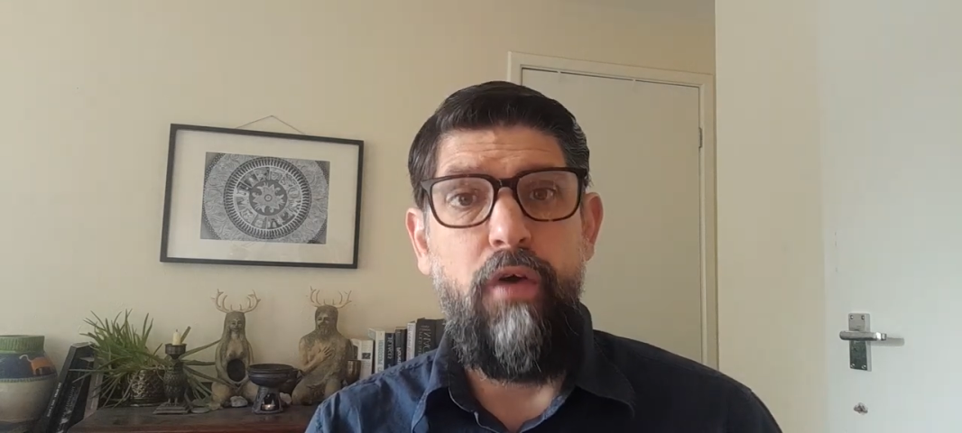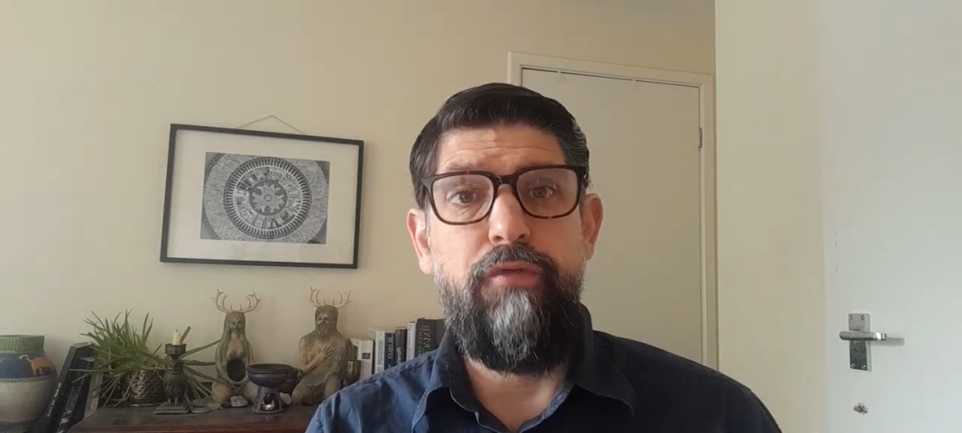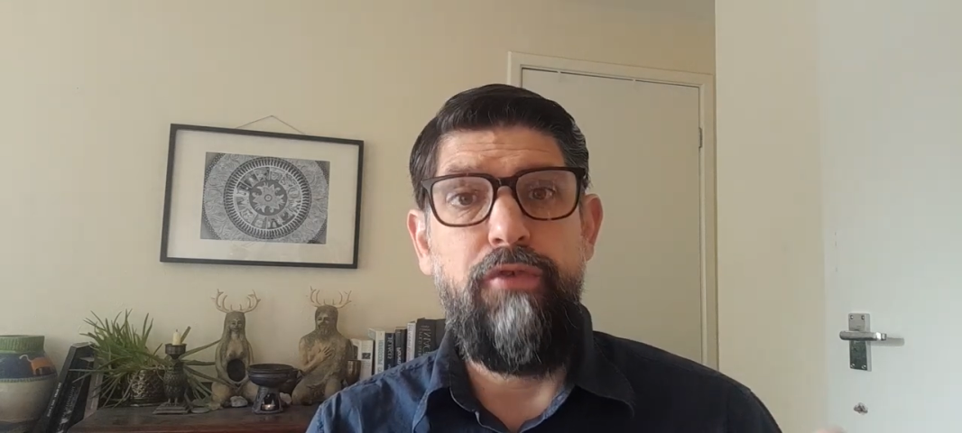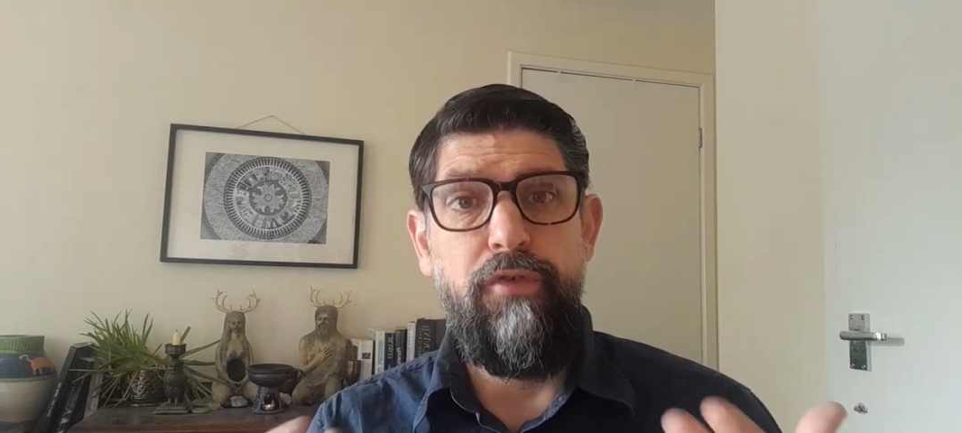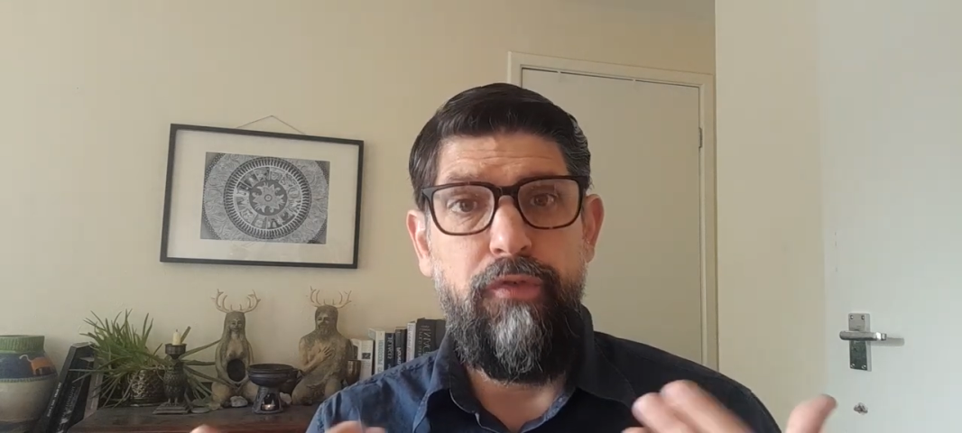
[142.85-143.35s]

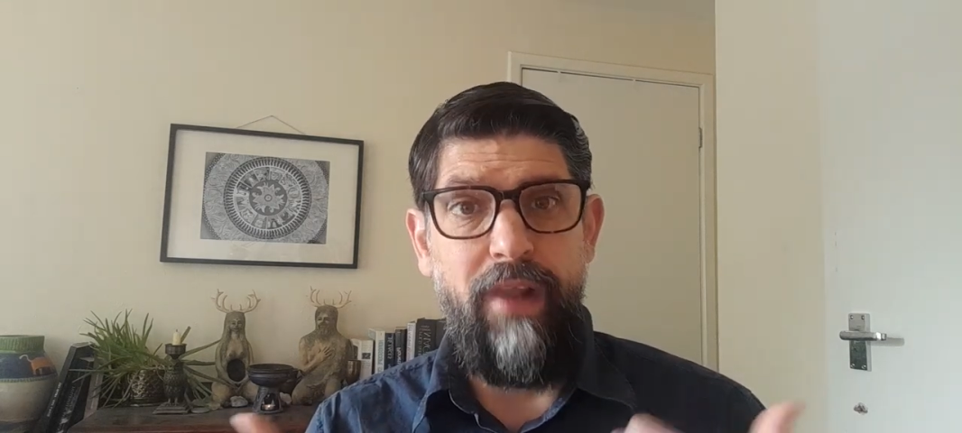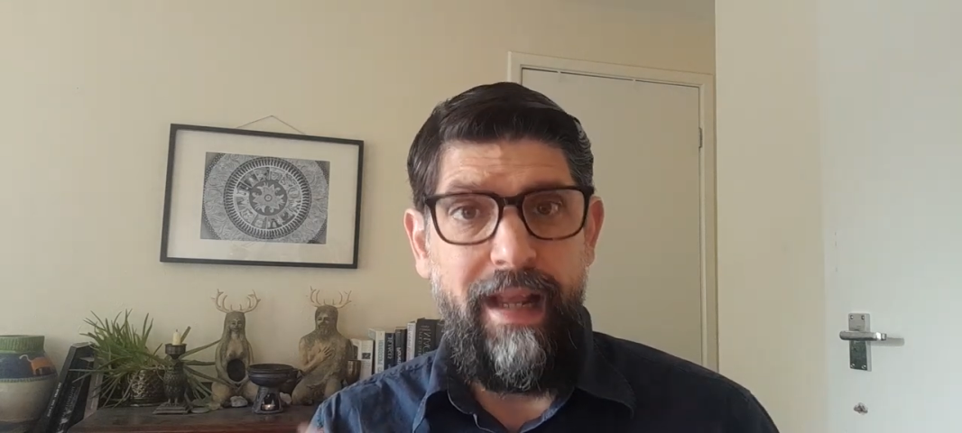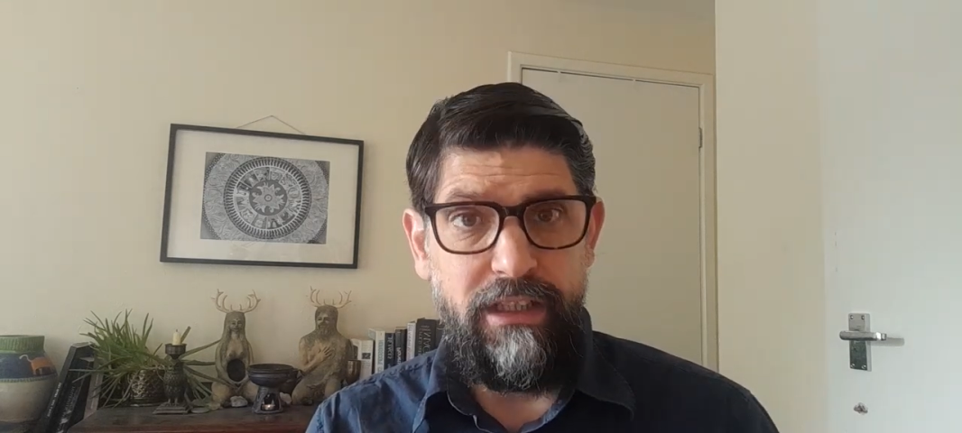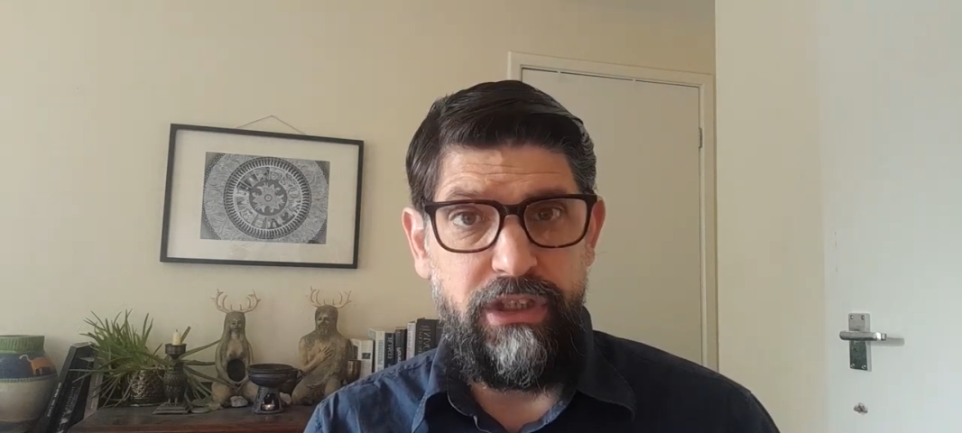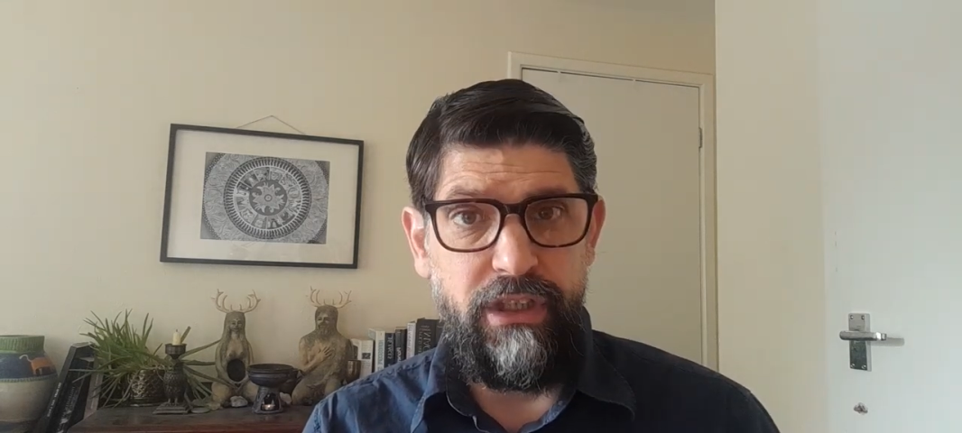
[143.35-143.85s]
of
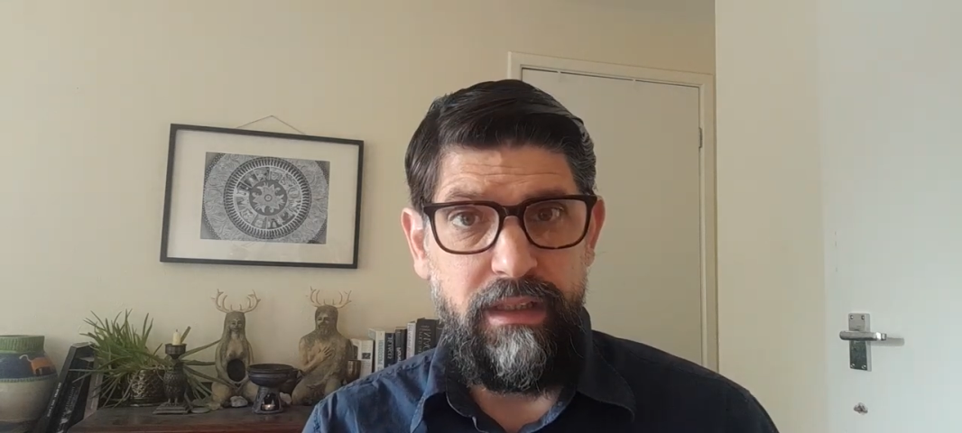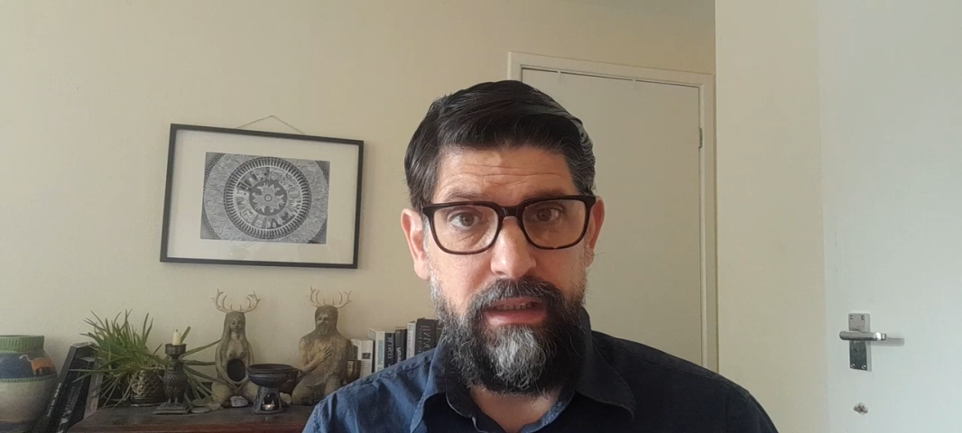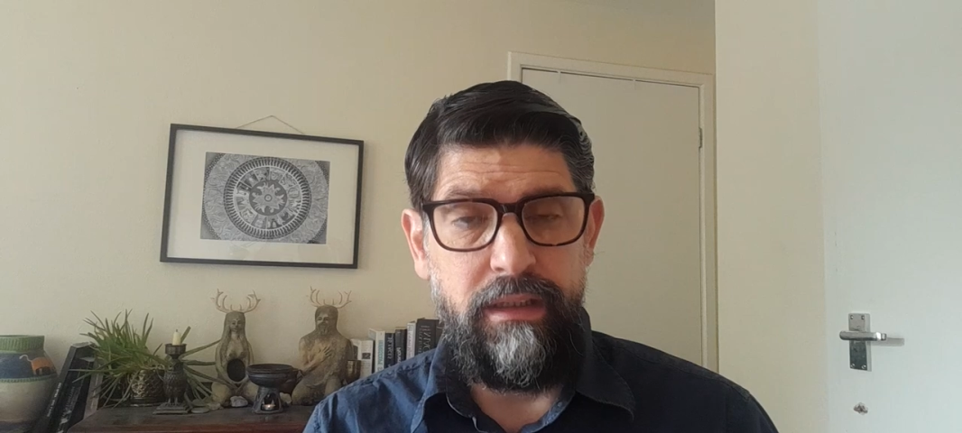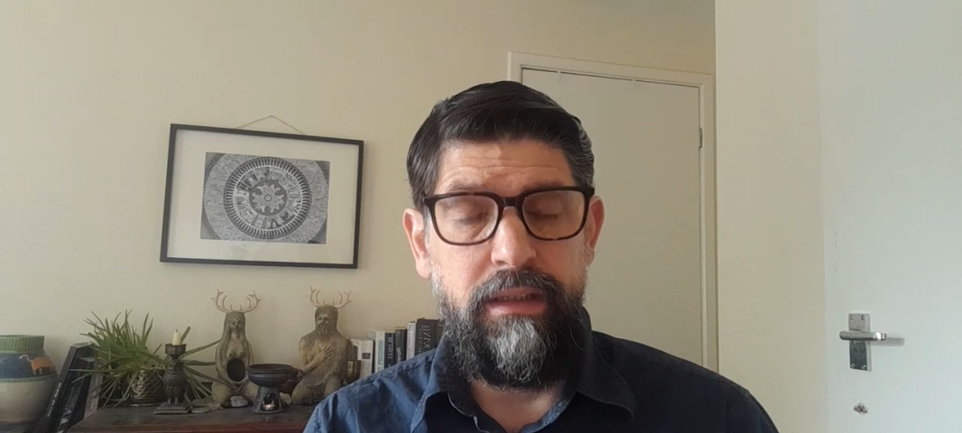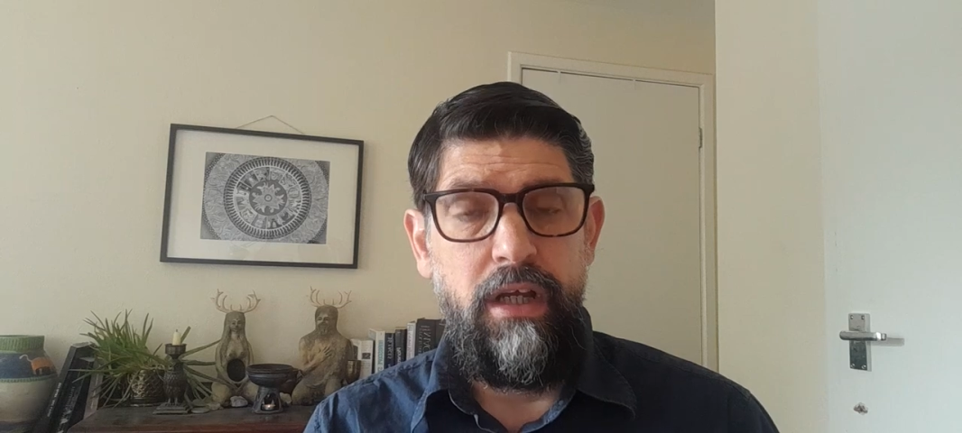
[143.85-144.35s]

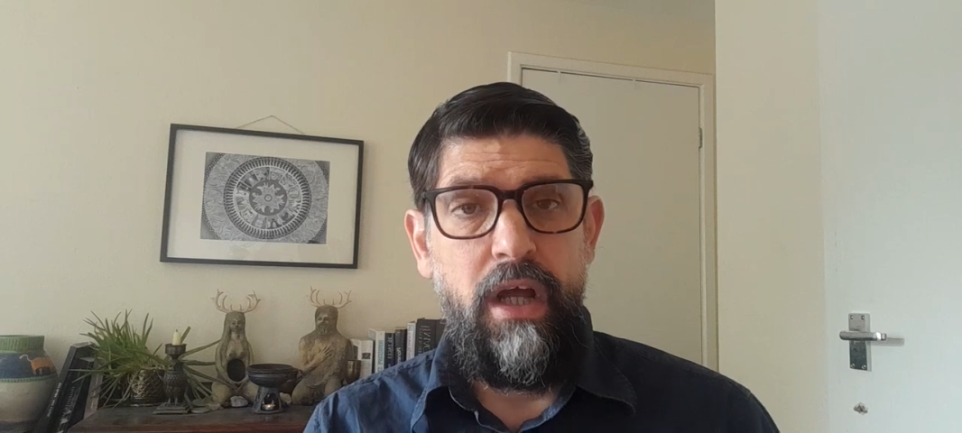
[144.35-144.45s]
reflection